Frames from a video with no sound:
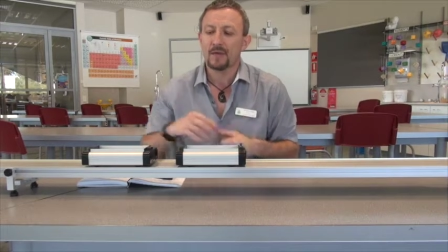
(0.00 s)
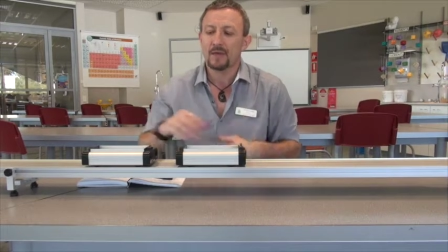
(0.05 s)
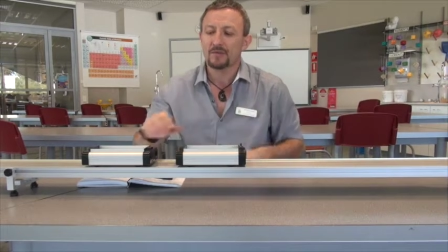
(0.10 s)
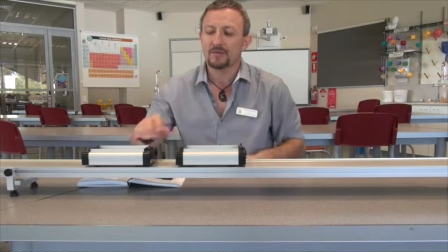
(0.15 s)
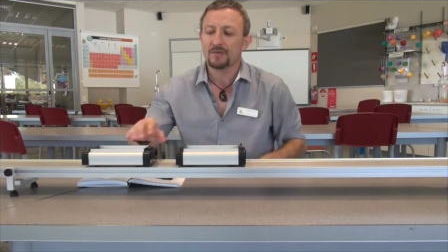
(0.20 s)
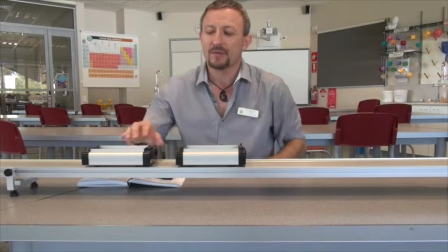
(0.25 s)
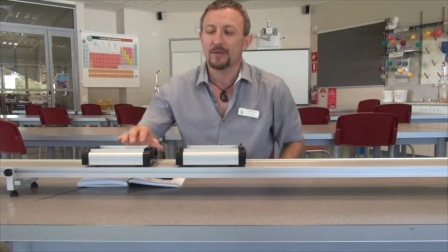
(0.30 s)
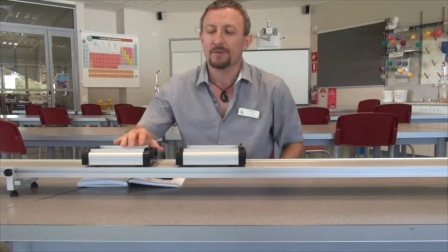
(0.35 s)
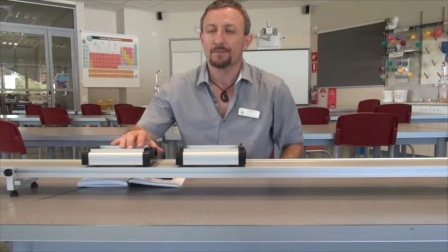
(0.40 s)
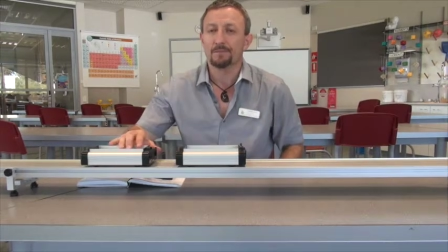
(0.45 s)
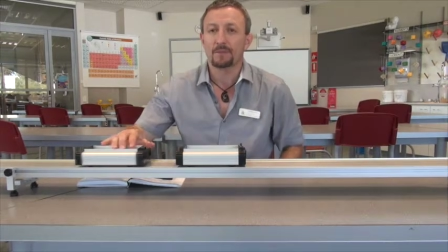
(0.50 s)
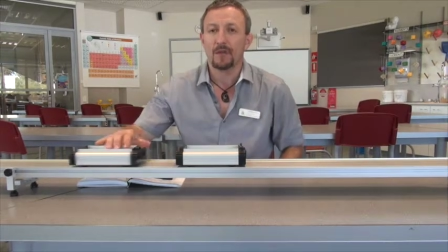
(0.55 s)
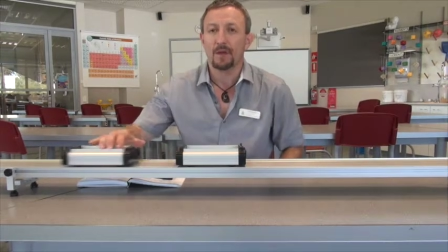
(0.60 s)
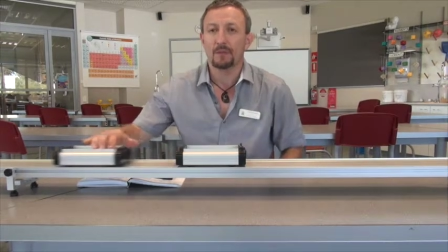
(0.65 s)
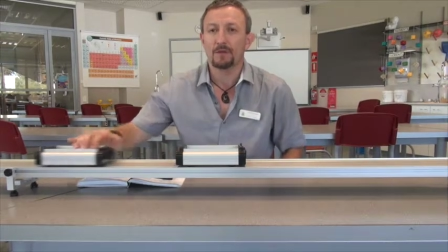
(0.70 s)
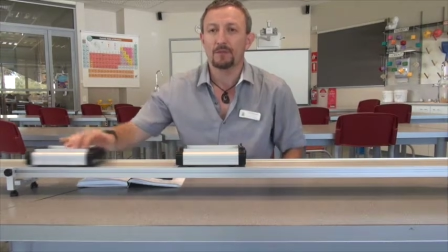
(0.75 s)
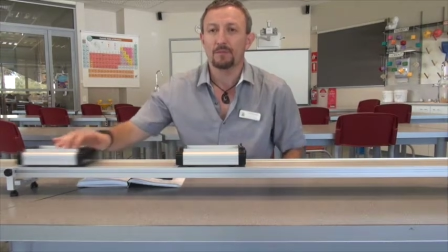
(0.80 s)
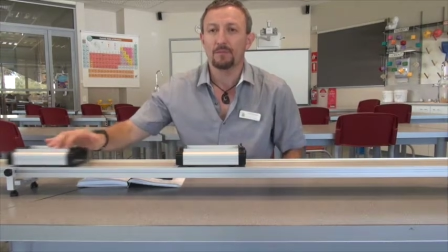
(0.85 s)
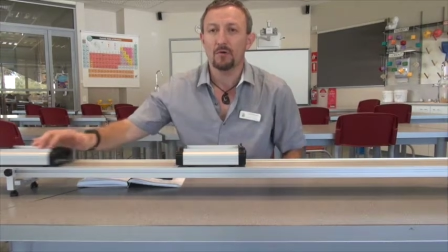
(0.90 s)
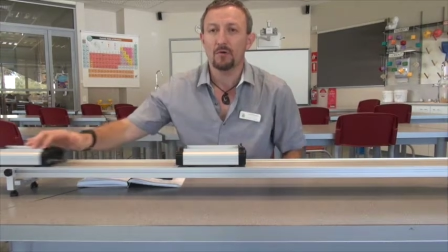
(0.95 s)
So I'm
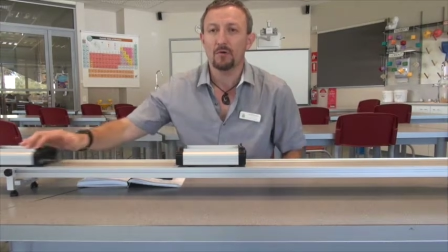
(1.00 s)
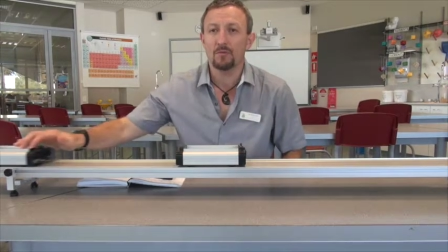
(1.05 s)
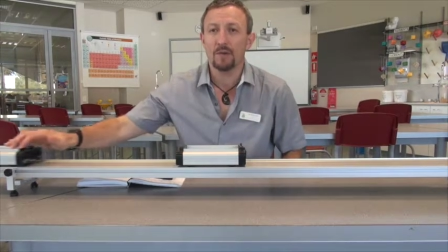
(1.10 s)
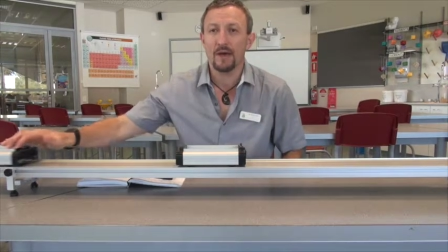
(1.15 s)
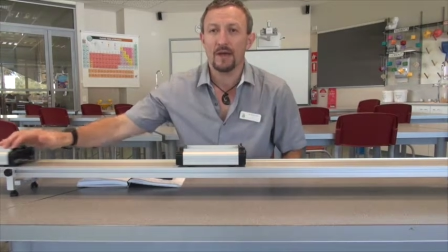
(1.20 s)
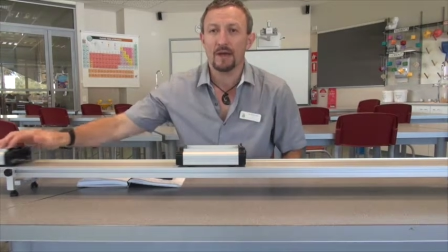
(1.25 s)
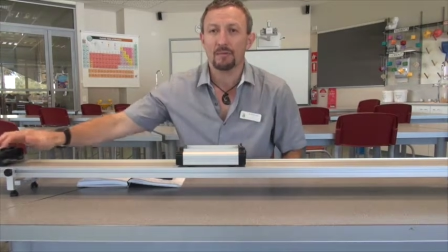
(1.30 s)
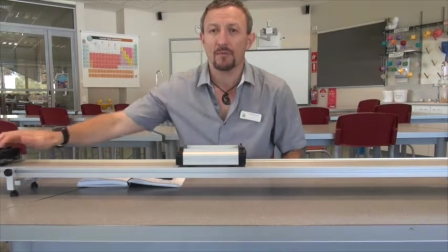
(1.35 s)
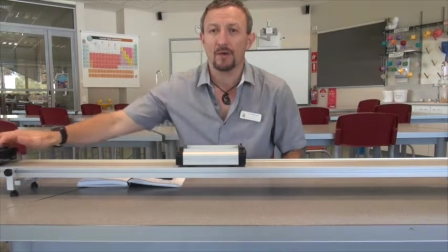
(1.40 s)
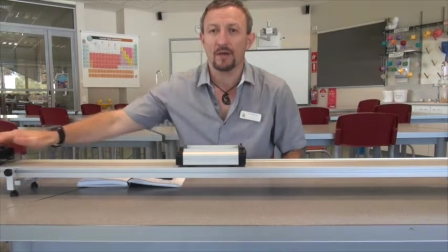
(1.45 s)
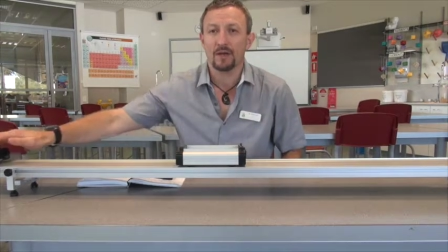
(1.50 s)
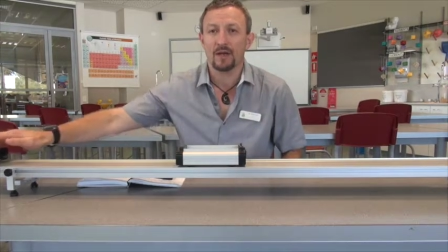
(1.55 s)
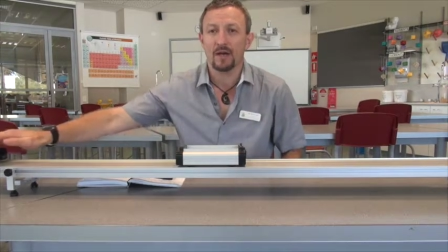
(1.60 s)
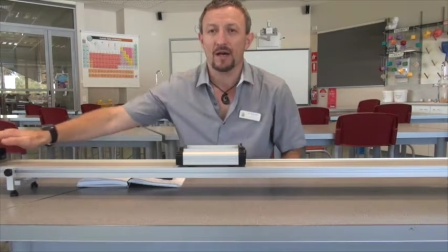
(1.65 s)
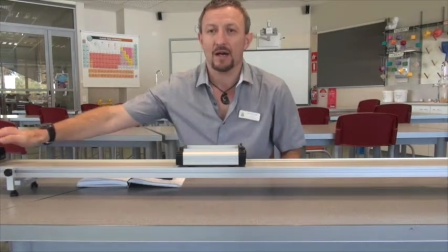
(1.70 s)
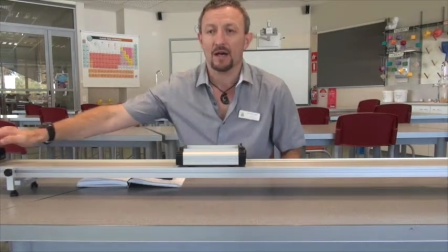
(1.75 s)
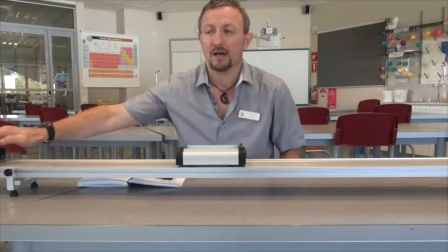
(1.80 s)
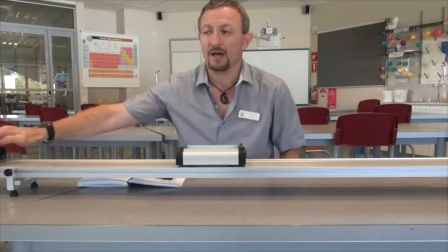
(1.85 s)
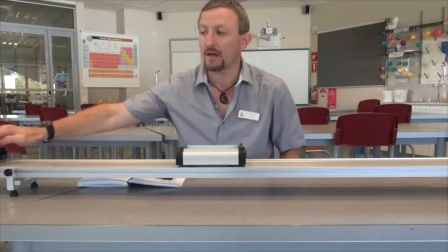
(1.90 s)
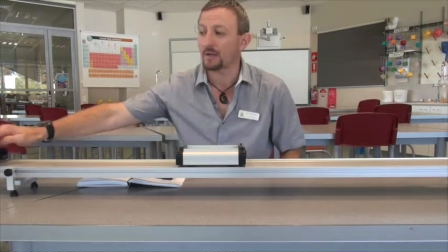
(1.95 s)
going to pull back my
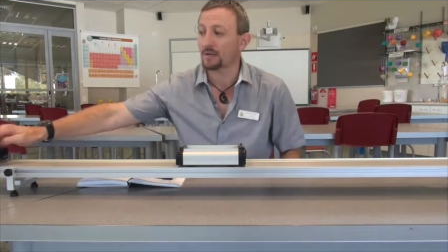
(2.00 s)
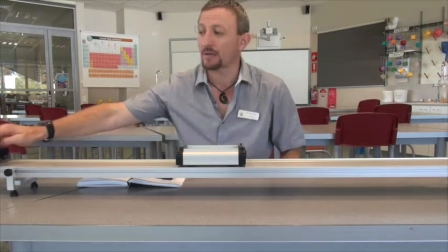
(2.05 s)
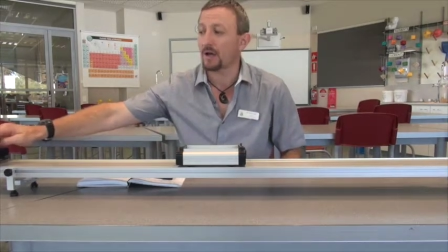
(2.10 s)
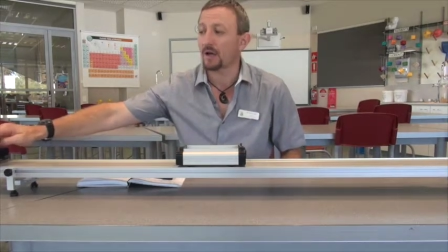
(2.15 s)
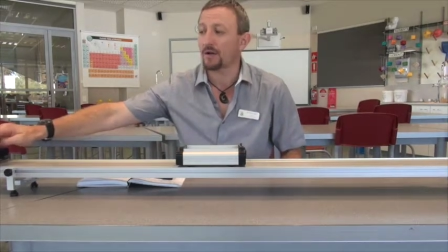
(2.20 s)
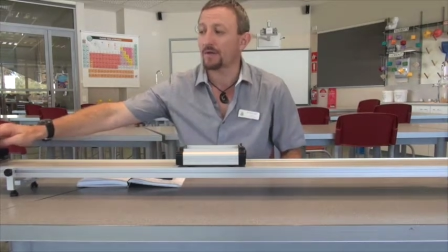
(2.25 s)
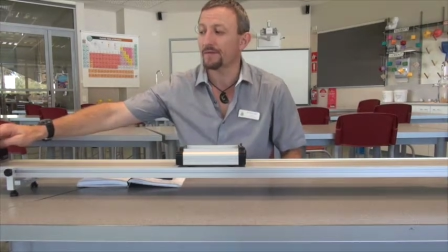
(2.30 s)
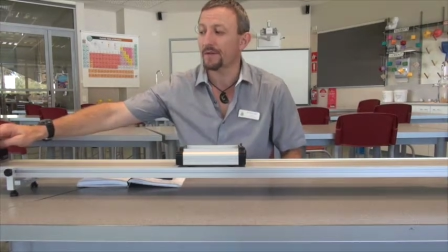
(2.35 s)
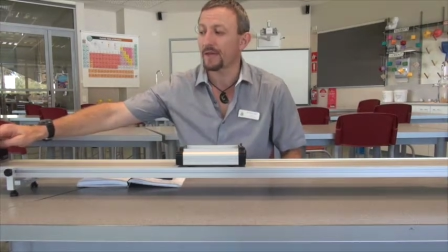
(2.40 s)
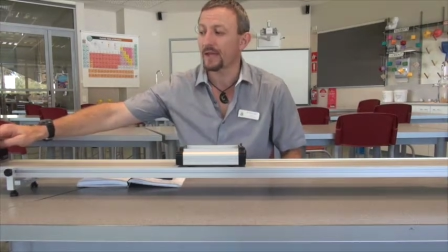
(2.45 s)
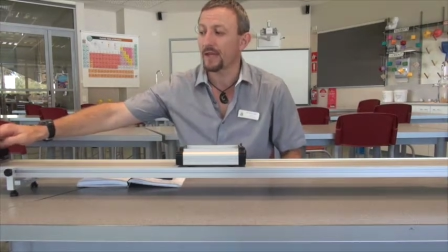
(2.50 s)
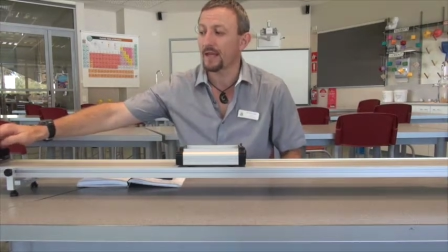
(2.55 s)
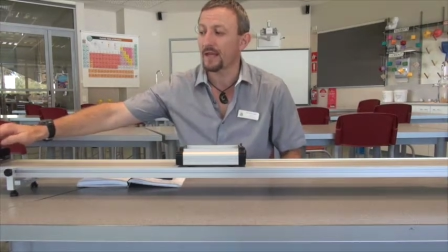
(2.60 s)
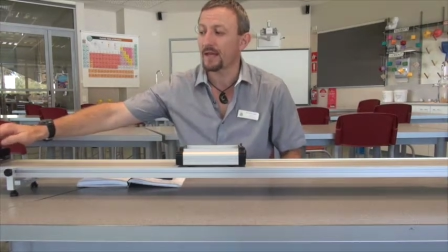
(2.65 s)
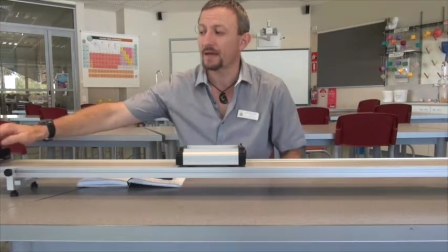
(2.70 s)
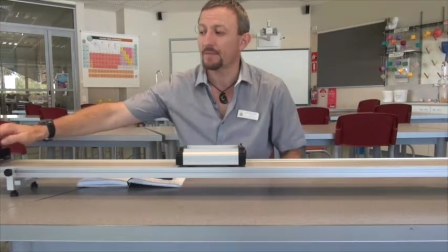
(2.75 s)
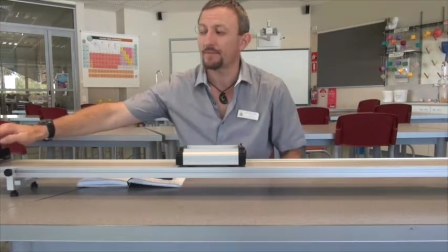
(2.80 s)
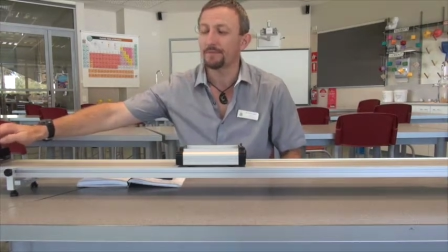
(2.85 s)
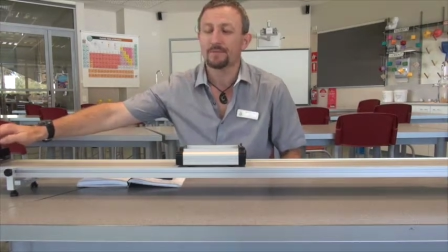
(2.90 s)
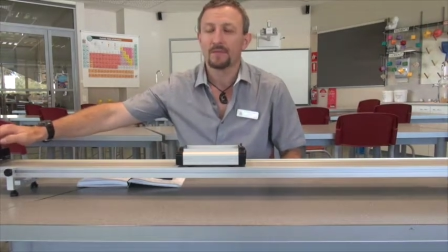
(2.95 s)
cart over
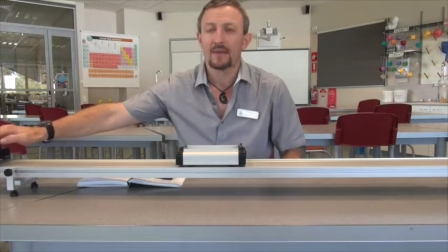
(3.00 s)
here